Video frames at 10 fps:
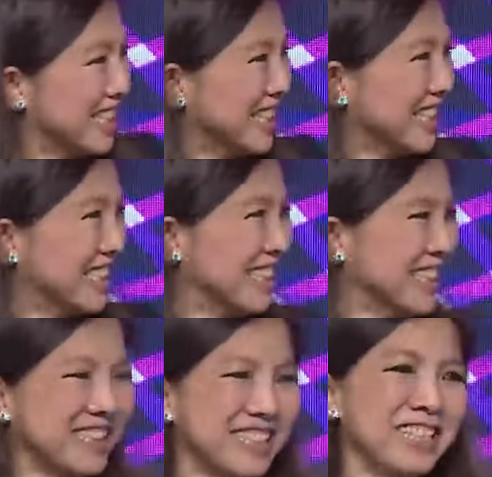
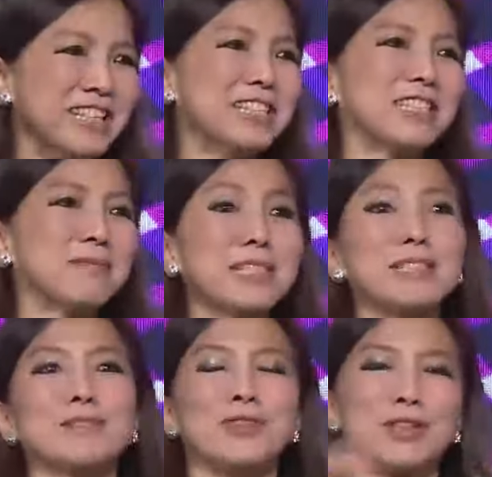Mm.
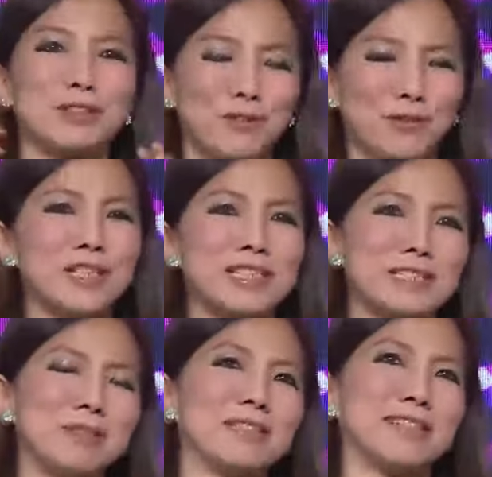Sometimes if you are the first, I
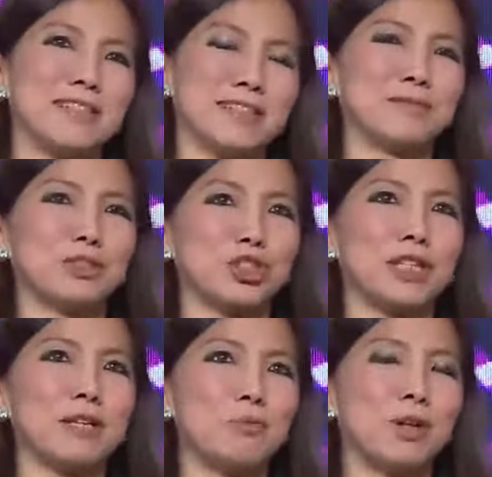mean, I, I will
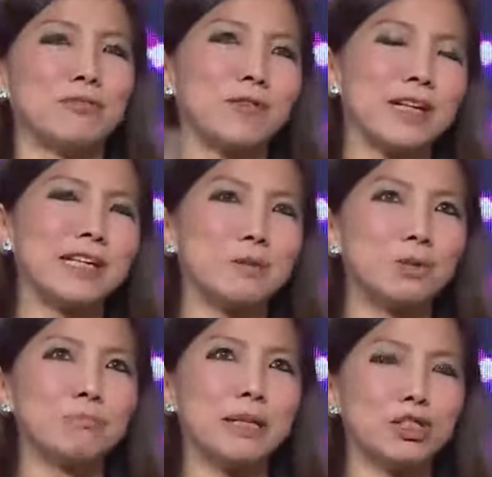share one failure, I
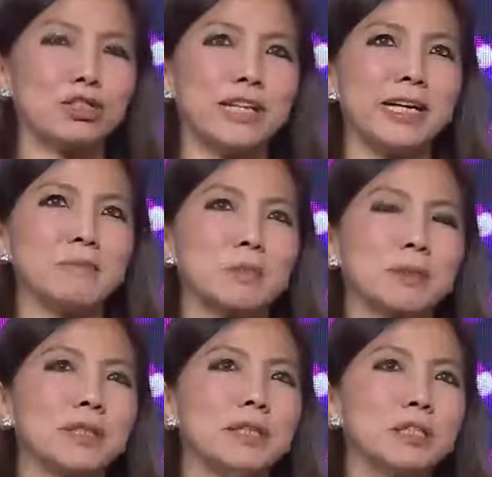won't mention names,
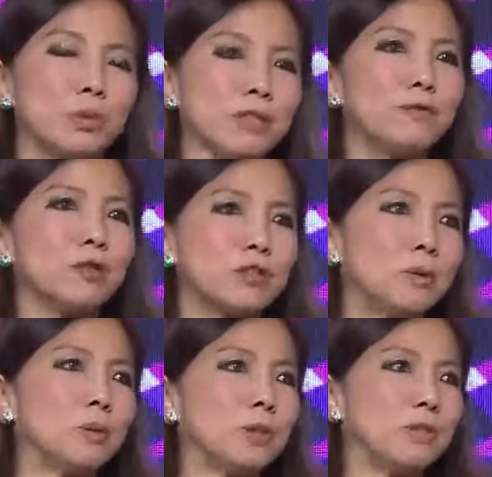but twenty
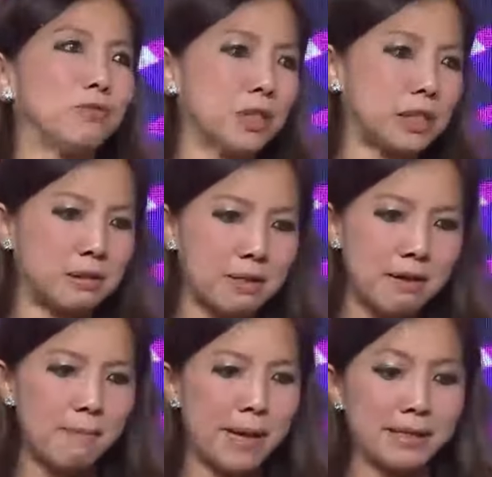fourteen, we were the first
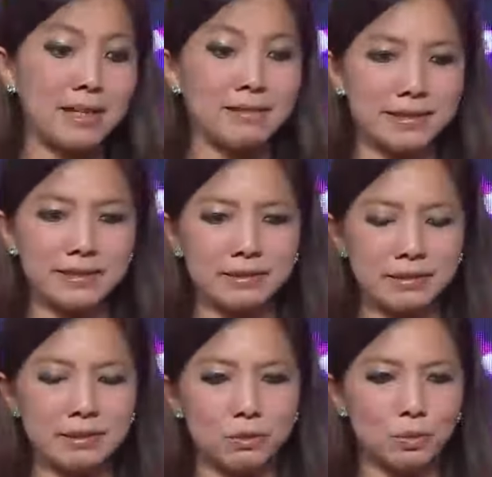bank, I think,
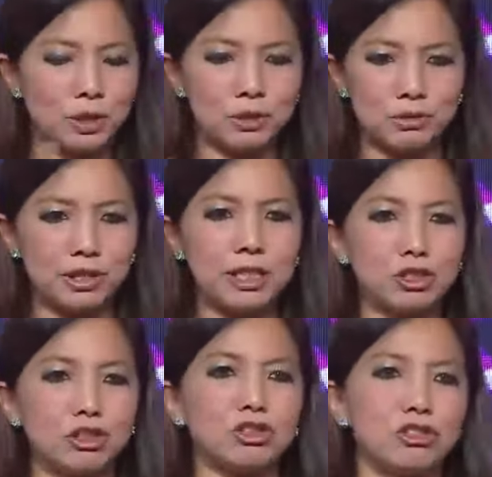in the world or in
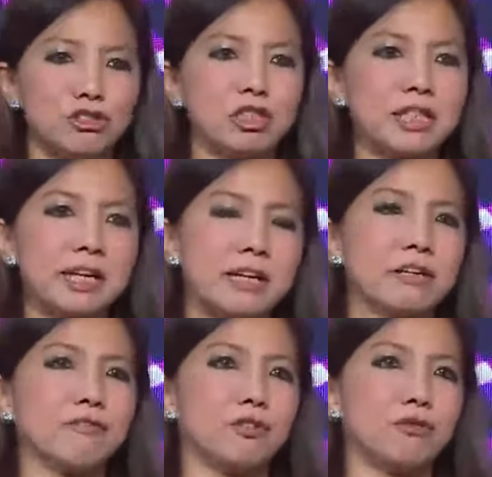Asia to use A
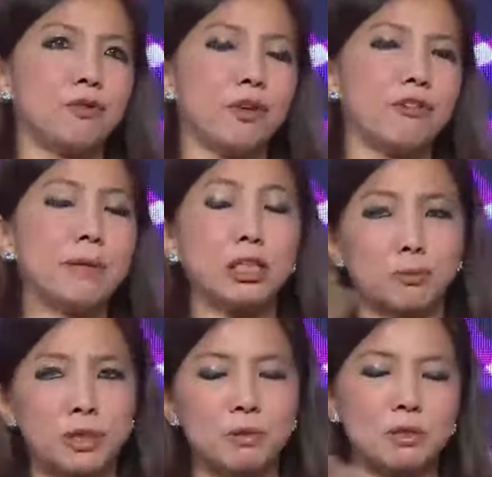I for, for wealth
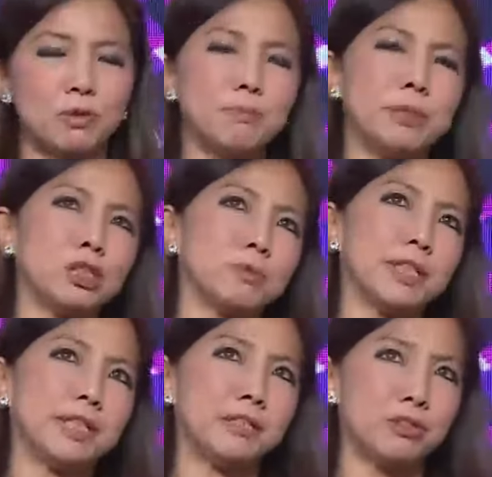management. I was a wealth
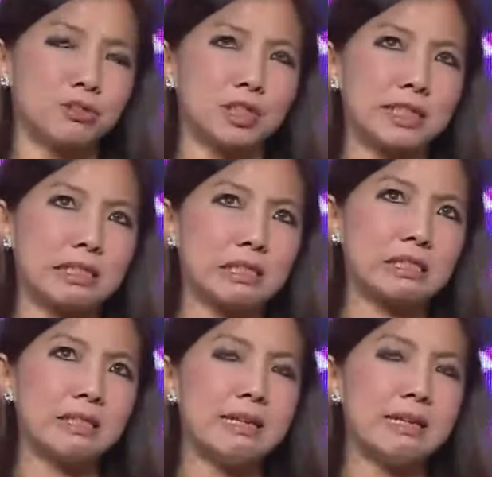management head in those days.